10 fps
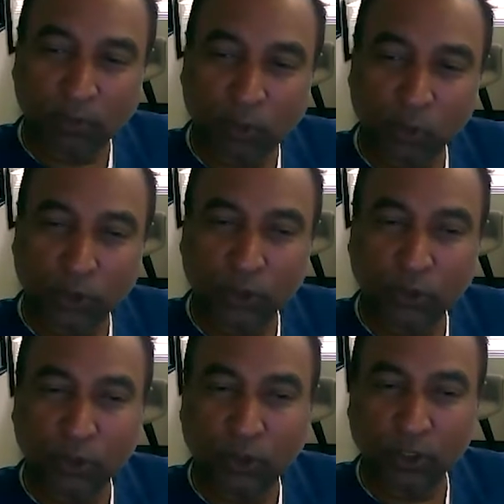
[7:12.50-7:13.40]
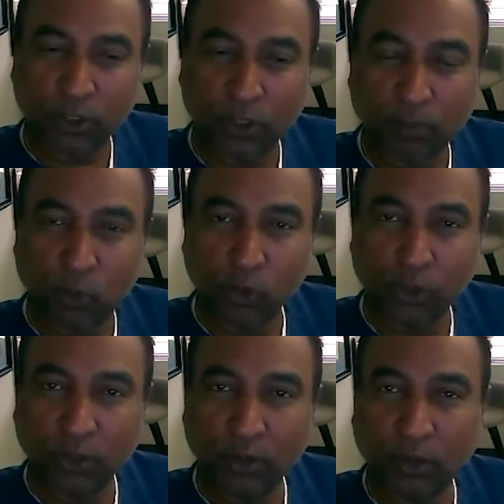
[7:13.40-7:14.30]
portion to the distal
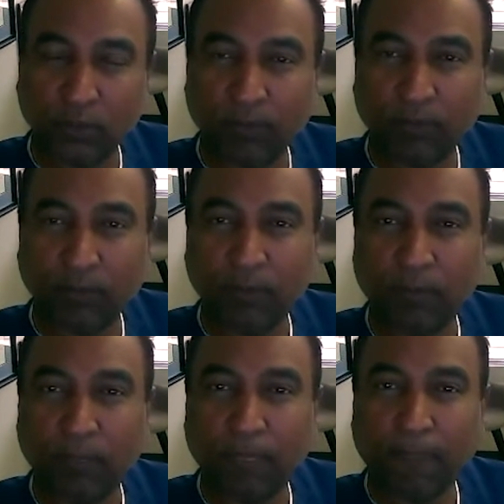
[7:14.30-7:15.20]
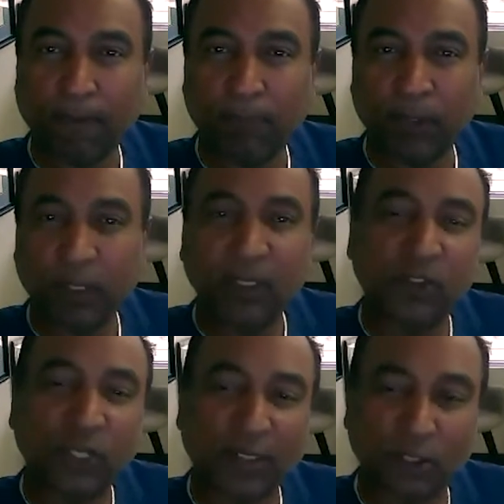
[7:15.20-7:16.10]
portion
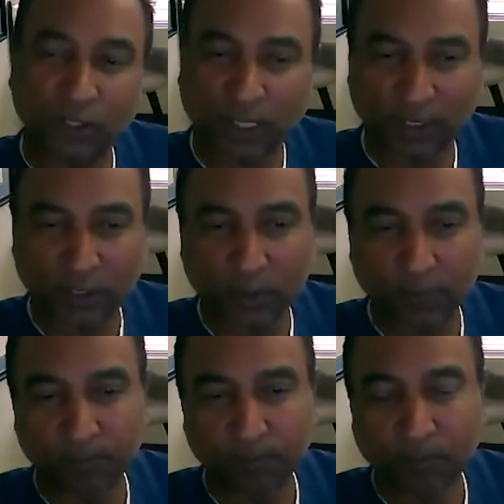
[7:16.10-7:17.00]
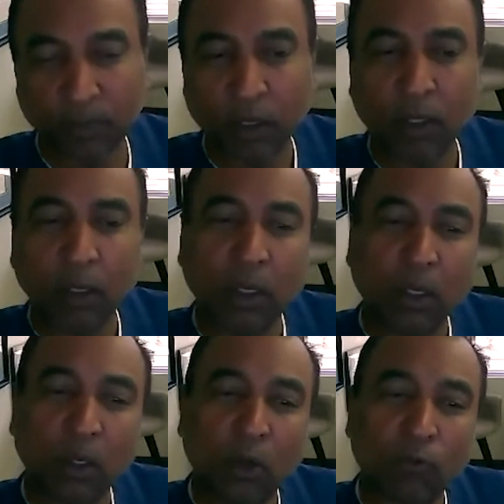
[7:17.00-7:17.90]
inside the stents.
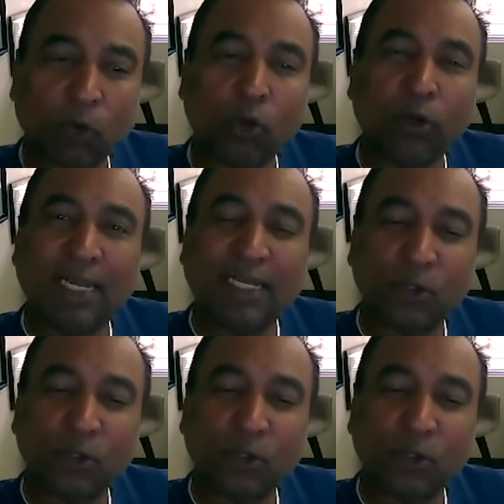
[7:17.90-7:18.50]
Following laser